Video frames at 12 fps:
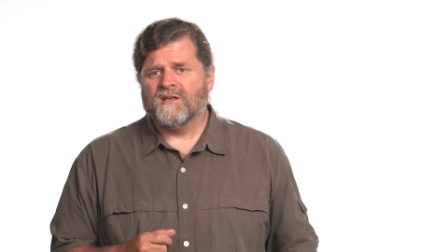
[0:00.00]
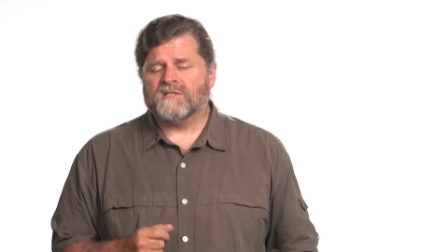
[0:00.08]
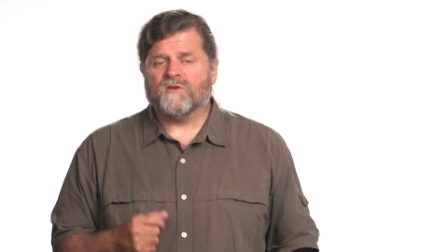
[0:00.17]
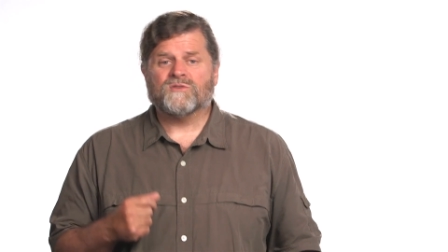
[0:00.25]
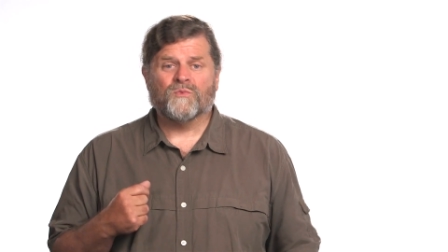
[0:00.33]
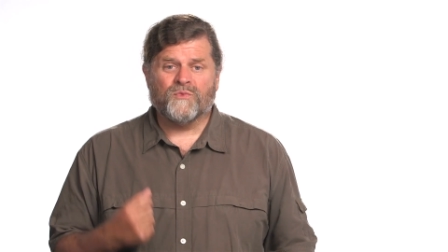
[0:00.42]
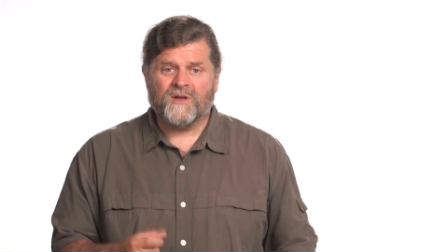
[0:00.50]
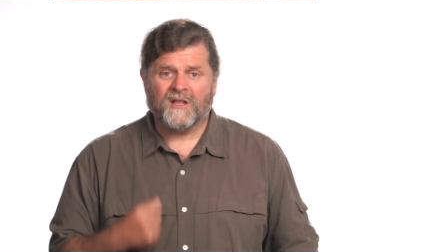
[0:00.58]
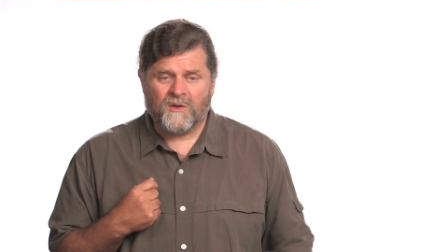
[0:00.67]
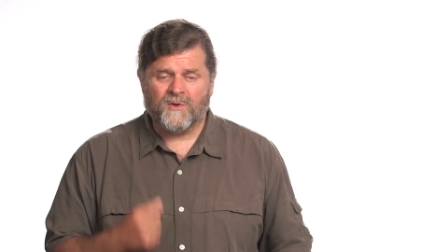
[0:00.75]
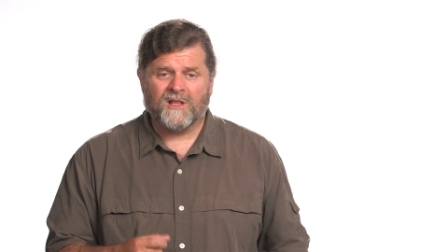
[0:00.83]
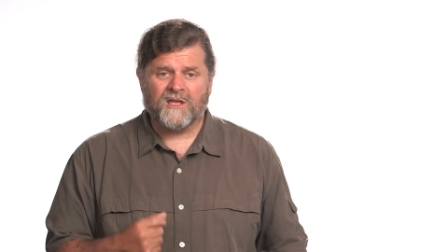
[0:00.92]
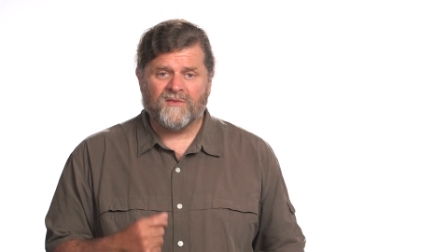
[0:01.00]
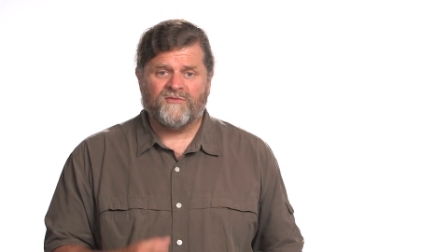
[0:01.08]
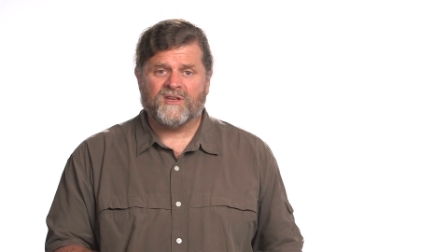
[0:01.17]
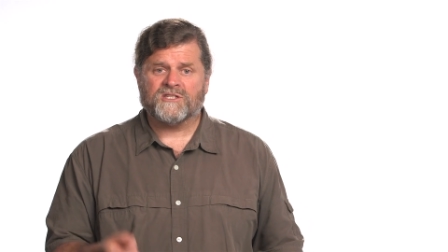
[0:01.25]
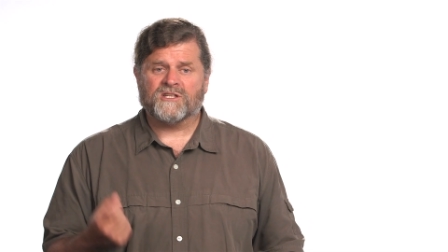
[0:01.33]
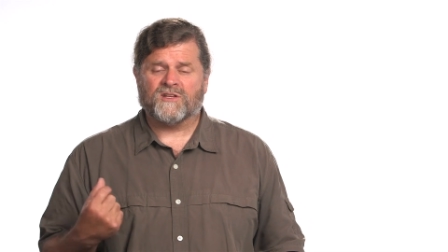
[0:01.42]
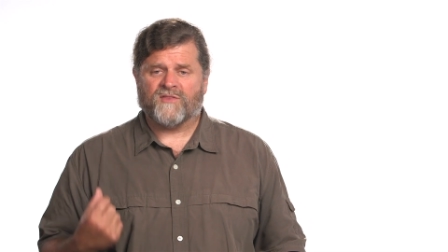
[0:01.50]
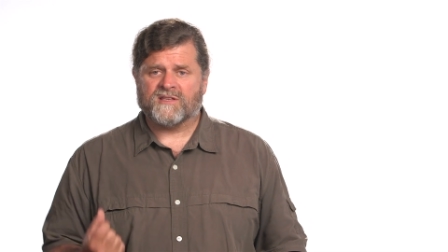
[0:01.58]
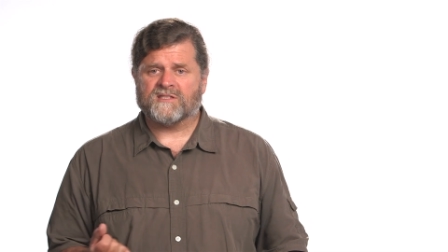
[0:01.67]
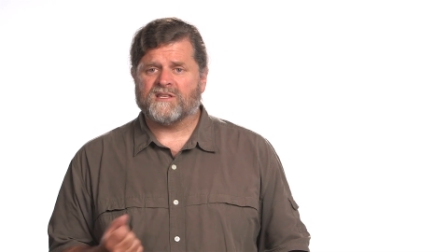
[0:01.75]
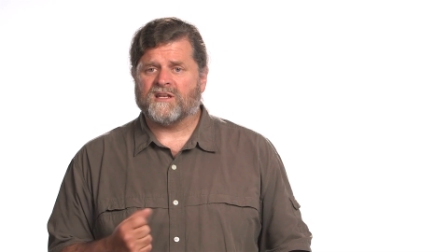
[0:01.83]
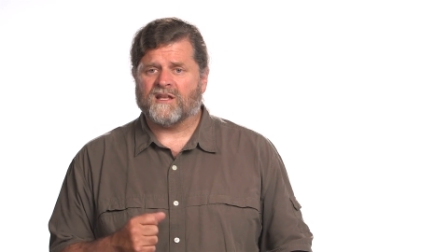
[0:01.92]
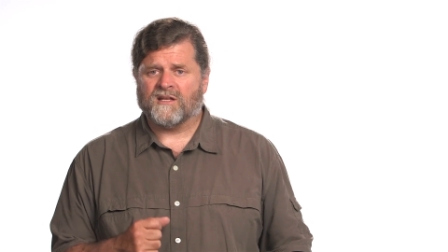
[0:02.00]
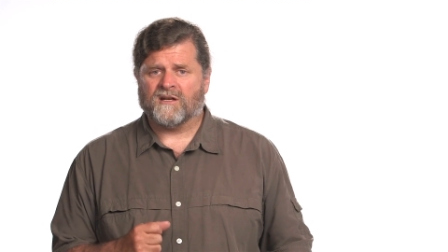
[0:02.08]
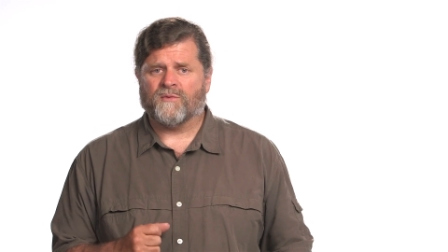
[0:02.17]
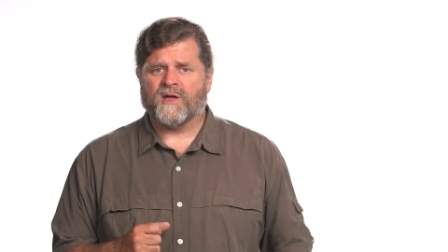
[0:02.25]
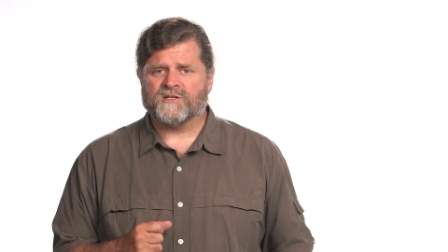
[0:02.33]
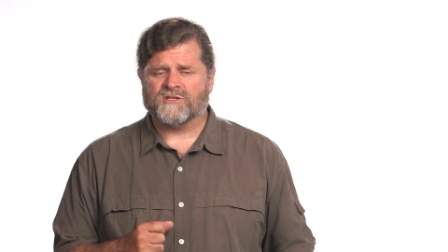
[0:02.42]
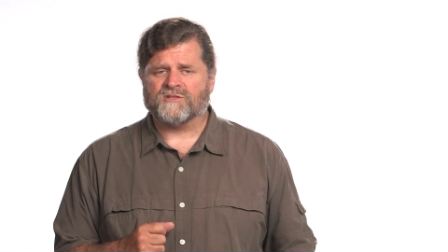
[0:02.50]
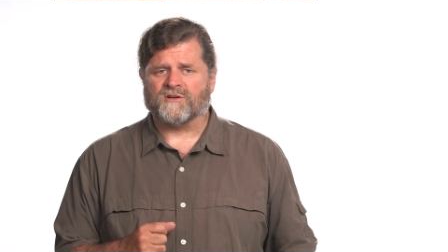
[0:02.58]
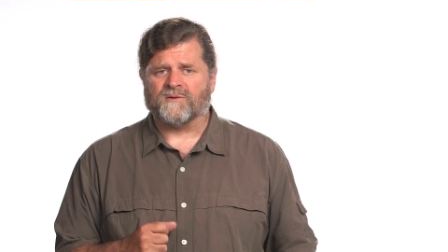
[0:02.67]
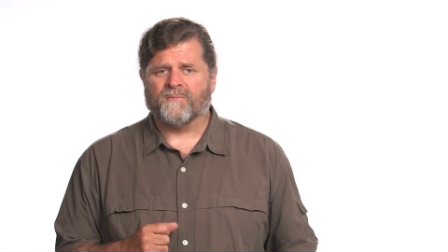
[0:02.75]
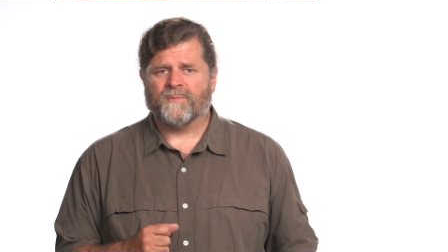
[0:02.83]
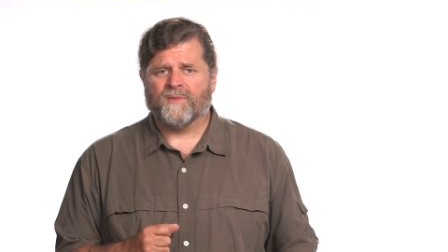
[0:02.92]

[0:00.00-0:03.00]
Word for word: So it's really, really efficient if I sit it in a register.